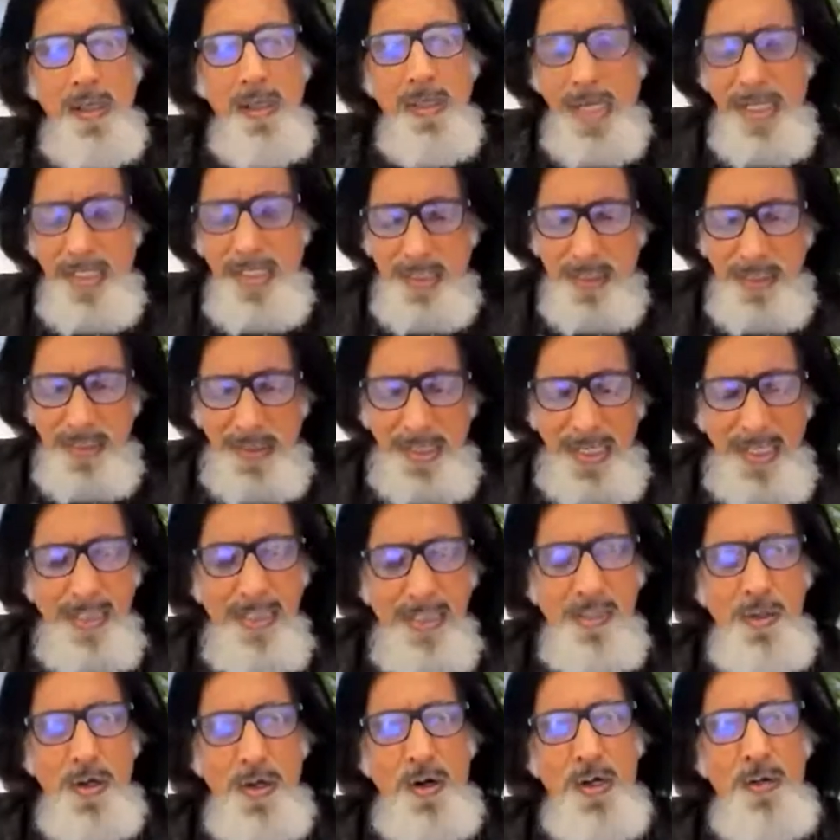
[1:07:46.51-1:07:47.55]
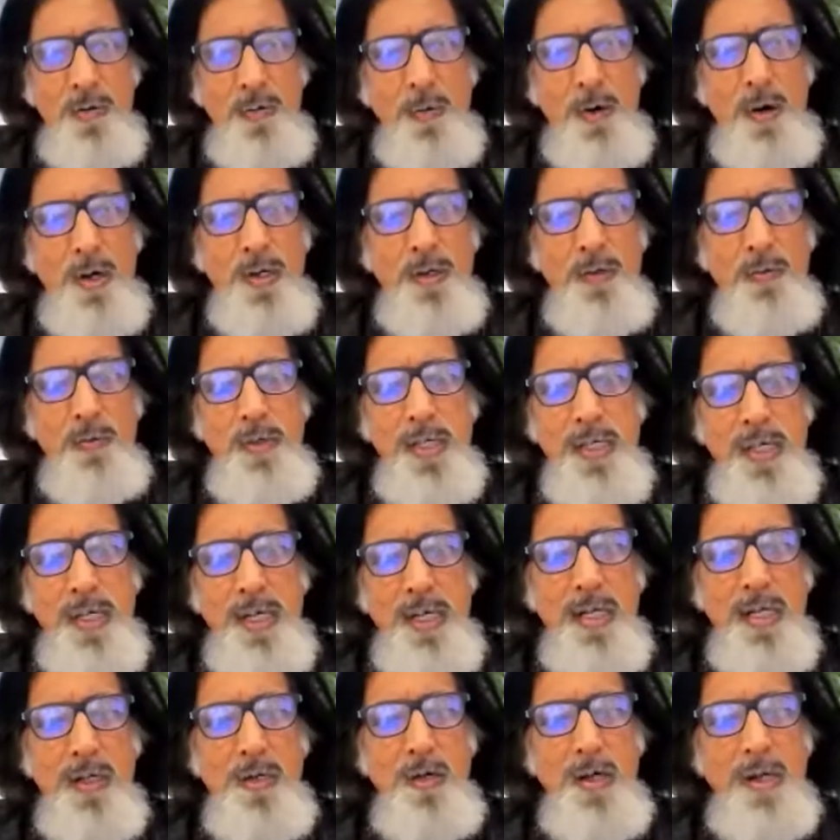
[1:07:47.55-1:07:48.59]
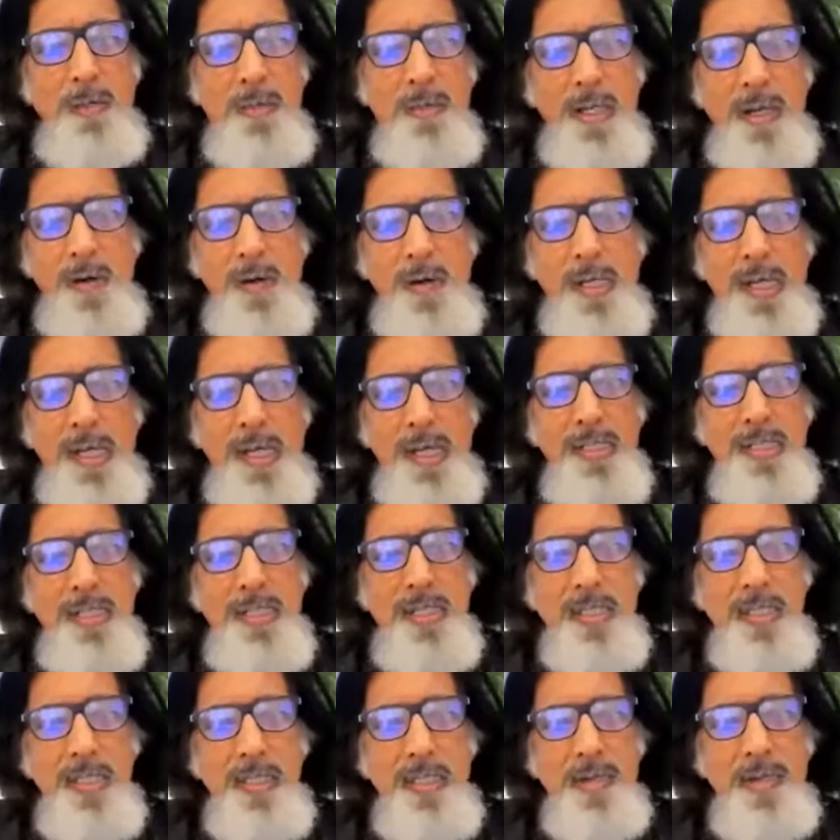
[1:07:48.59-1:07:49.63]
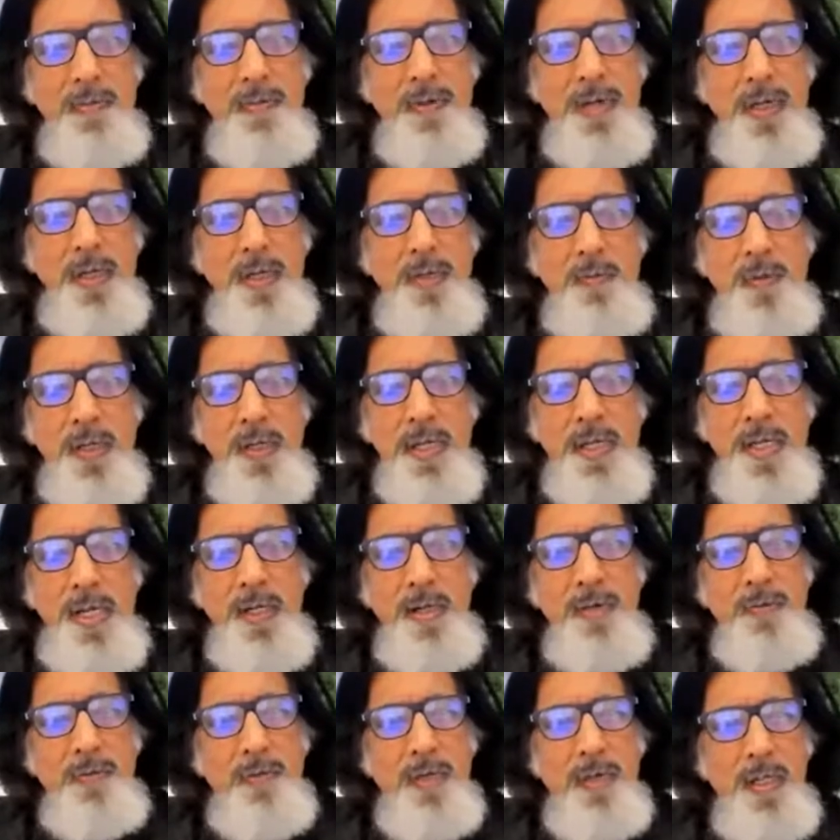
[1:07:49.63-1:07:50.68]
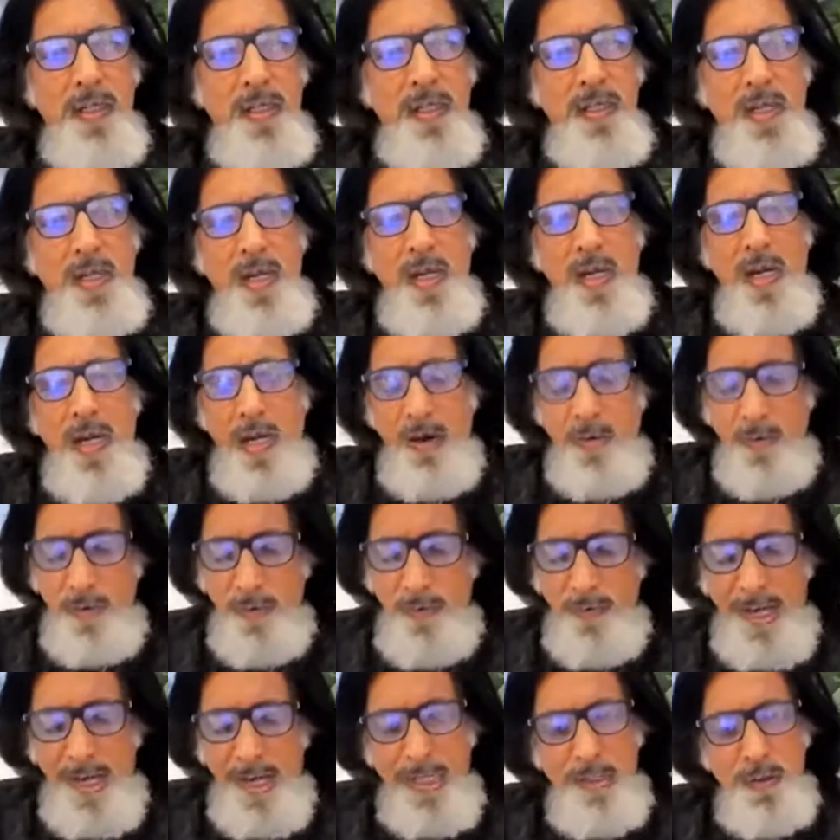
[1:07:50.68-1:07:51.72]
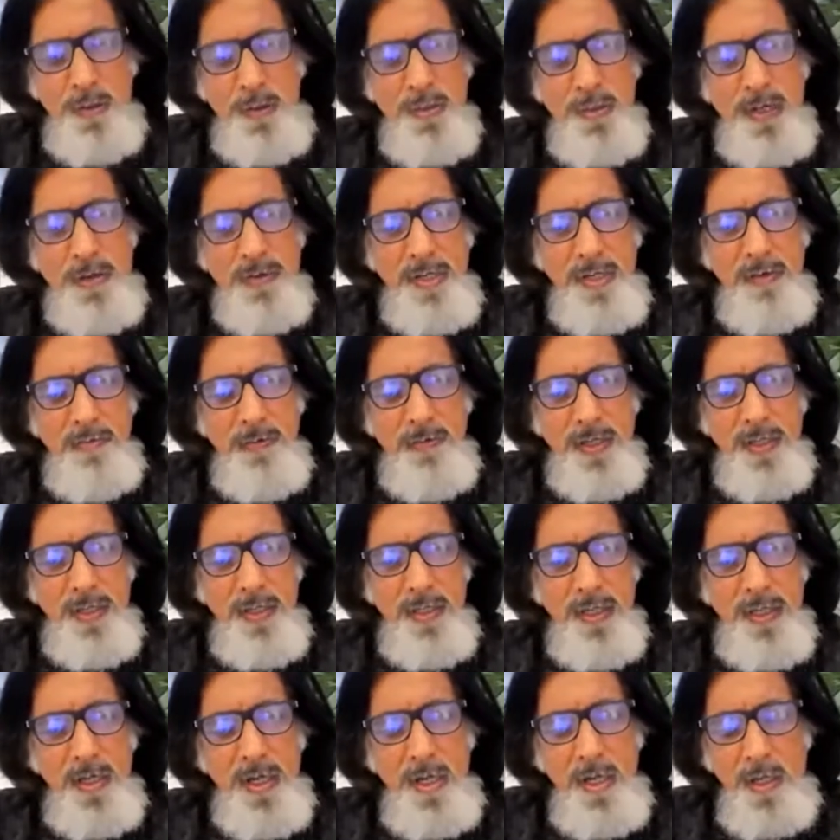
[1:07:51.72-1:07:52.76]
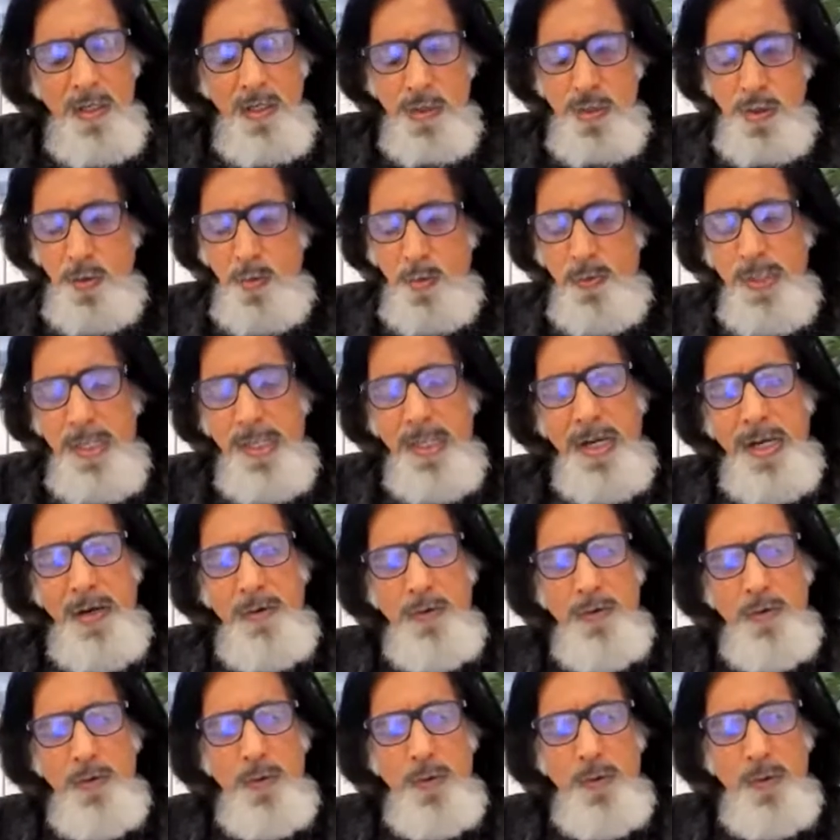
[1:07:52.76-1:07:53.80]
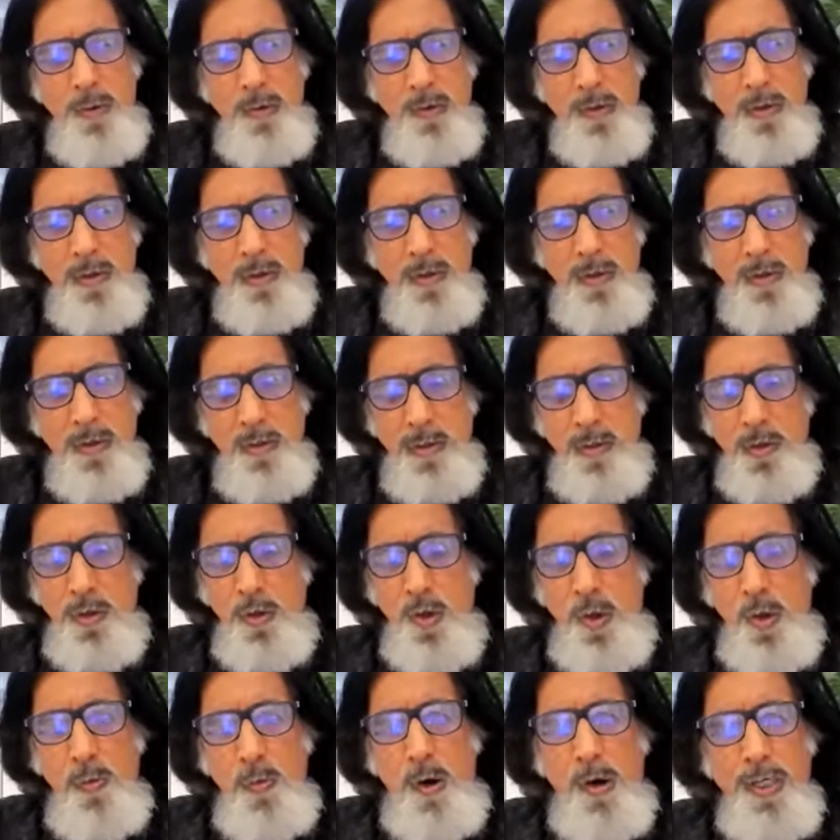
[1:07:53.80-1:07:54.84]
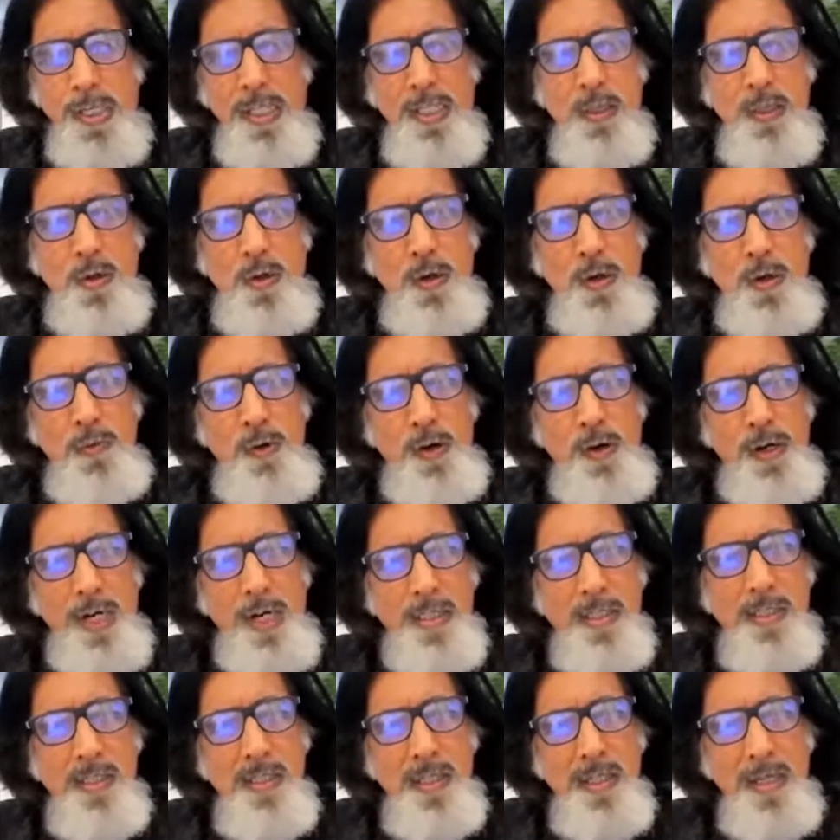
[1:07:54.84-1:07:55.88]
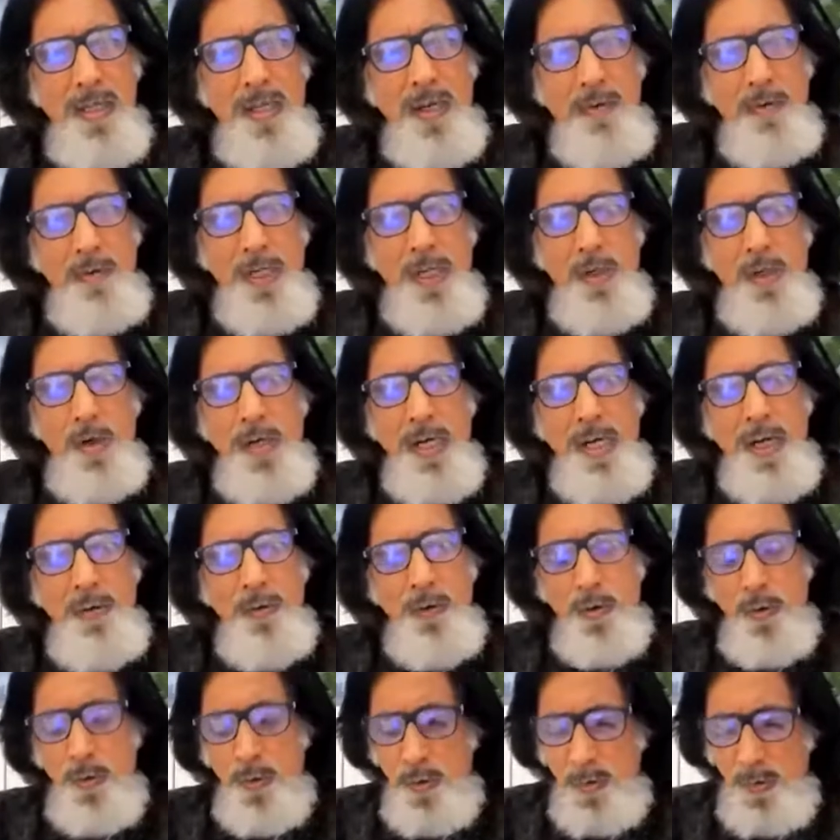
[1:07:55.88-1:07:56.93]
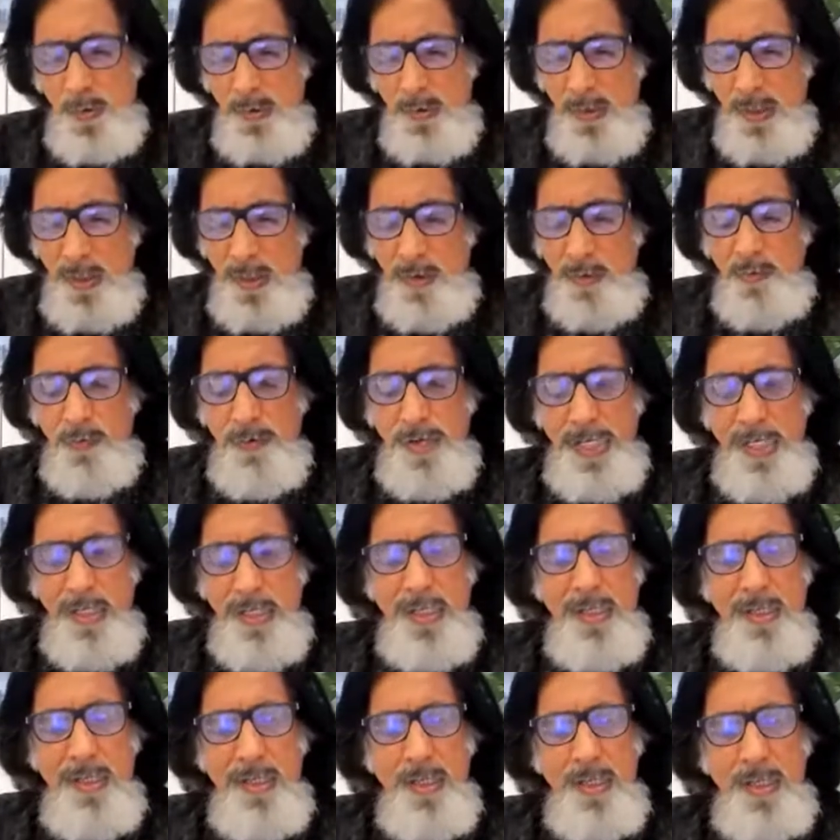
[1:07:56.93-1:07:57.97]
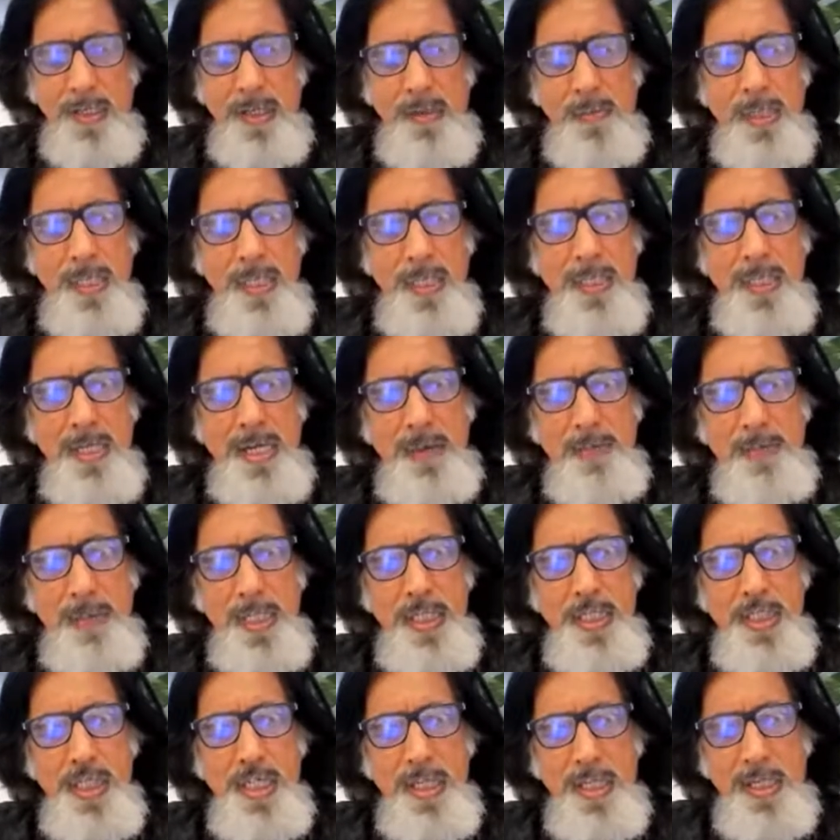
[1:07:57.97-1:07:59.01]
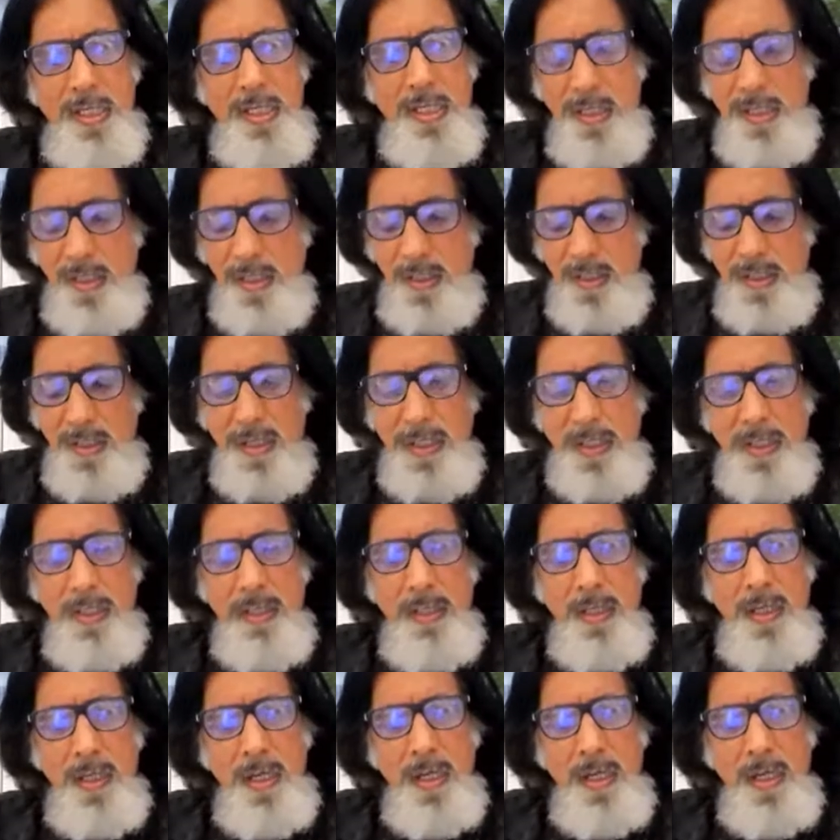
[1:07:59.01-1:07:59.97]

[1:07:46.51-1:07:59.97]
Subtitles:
That's not what we are. No, I mean, our culture is different. We are different. Our values are different. So we have to know what is good for us. We don't have to wait till other person appreciating it.